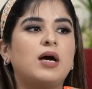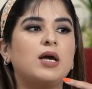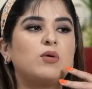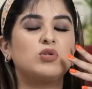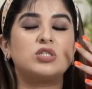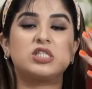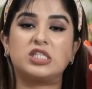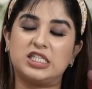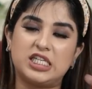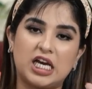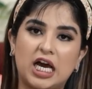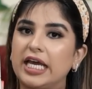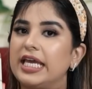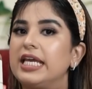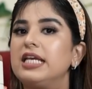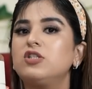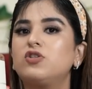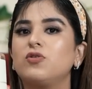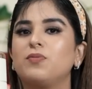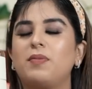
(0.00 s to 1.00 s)
was
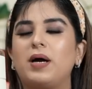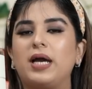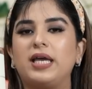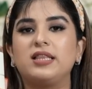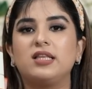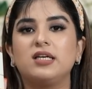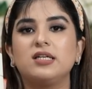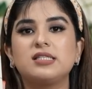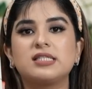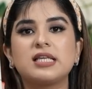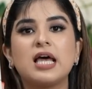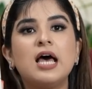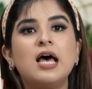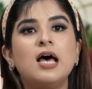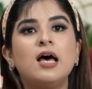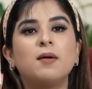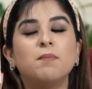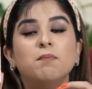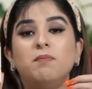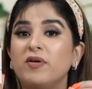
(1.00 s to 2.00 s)
dying to buy this
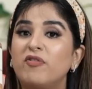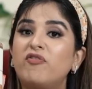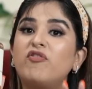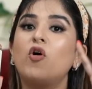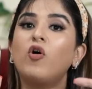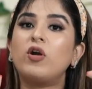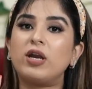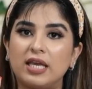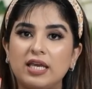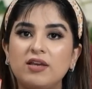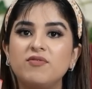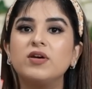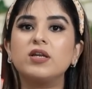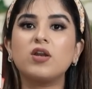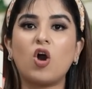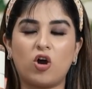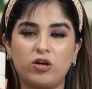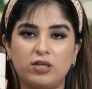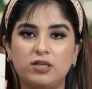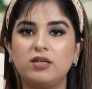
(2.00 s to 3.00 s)
before
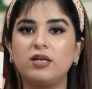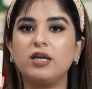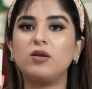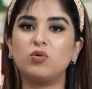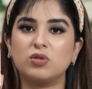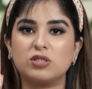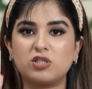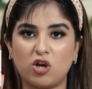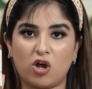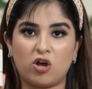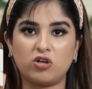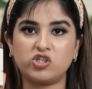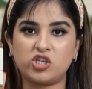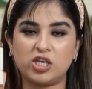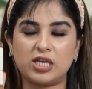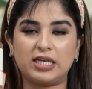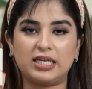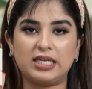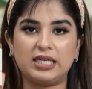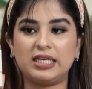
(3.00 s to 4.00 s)
even Ordinary was
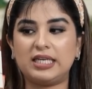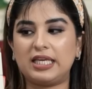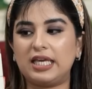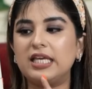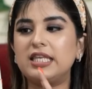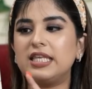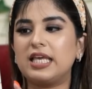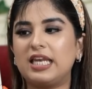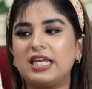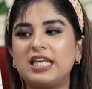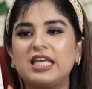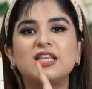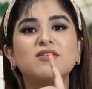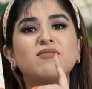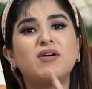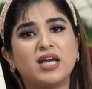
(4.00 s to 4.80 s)
launching in India. This